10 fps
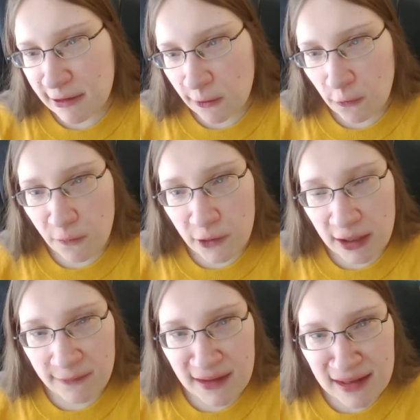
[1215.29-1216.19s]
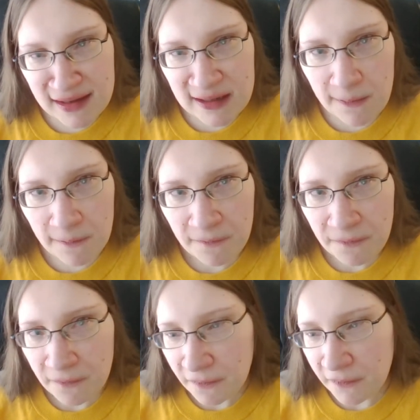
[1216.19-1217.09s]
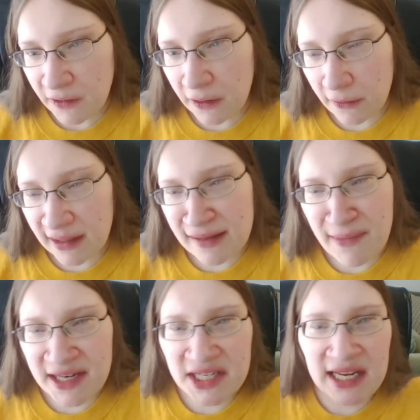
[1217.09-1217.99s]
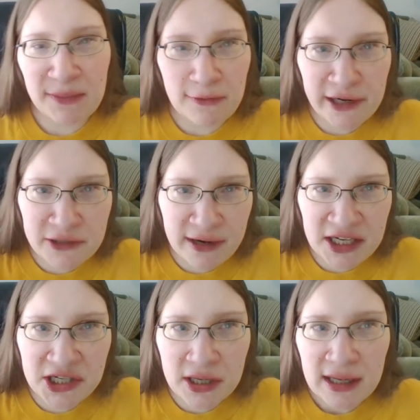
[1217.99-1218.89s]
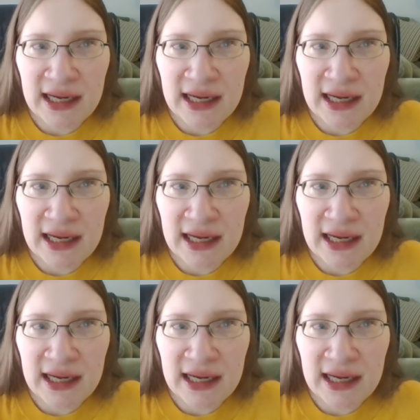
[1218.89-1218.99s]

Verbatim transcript: the whole point of the system you know, it's meant to keep the rich rich.